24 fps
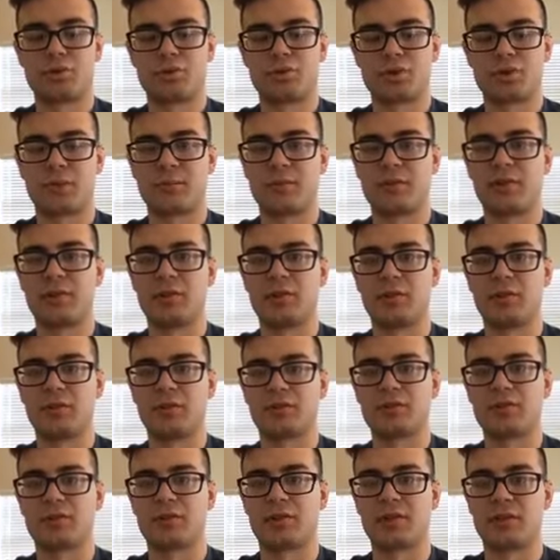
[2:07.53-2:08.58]
I'm going to do
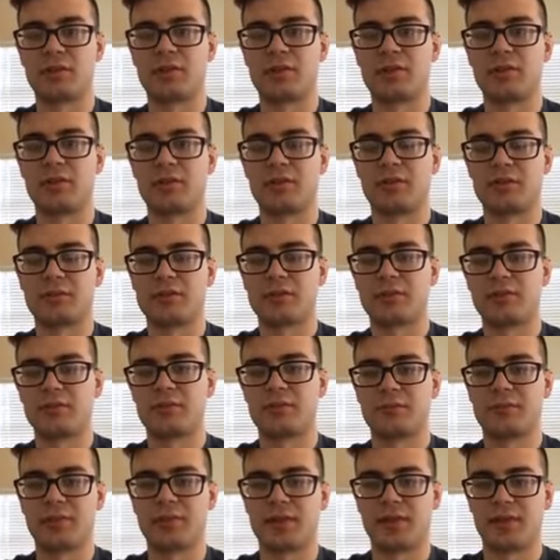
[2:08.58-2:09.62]
string literals
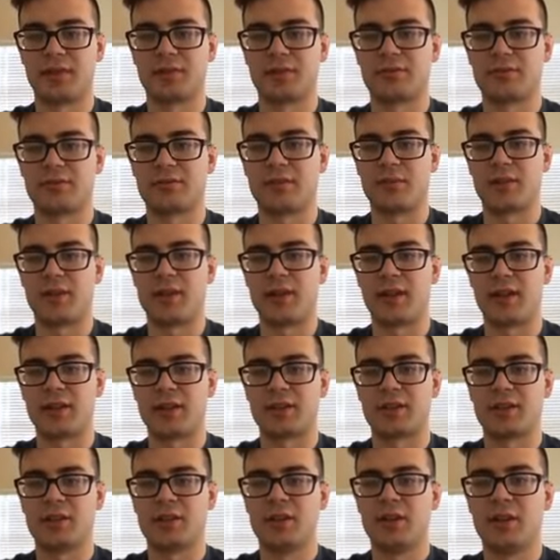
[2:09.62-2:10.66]
because why not?
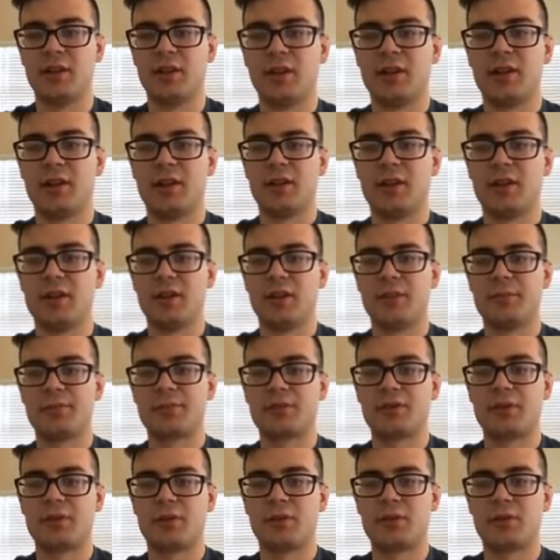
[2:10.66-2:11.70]

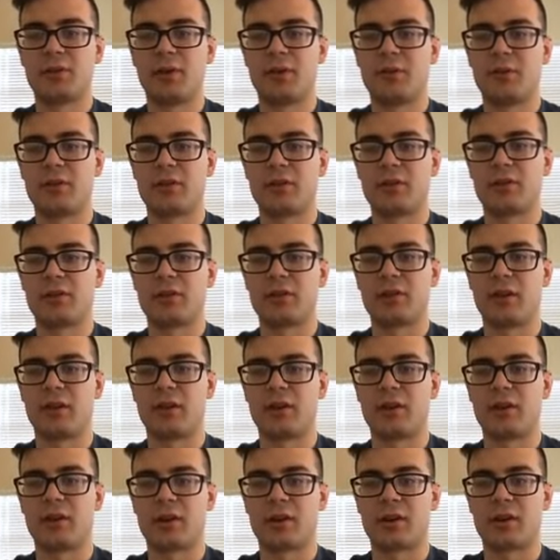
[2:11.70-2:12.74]
So I want to
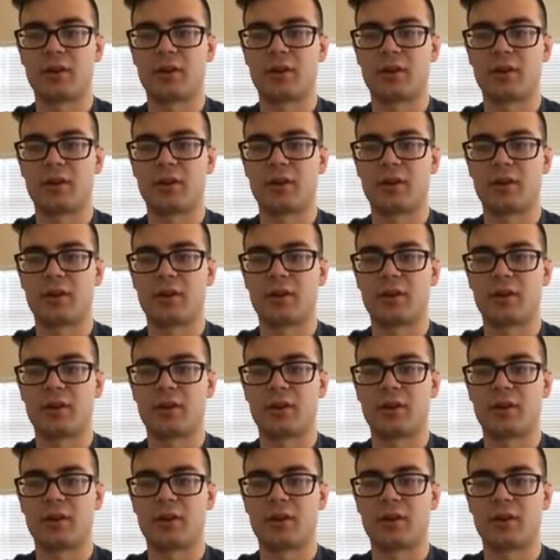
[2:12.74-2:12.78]
log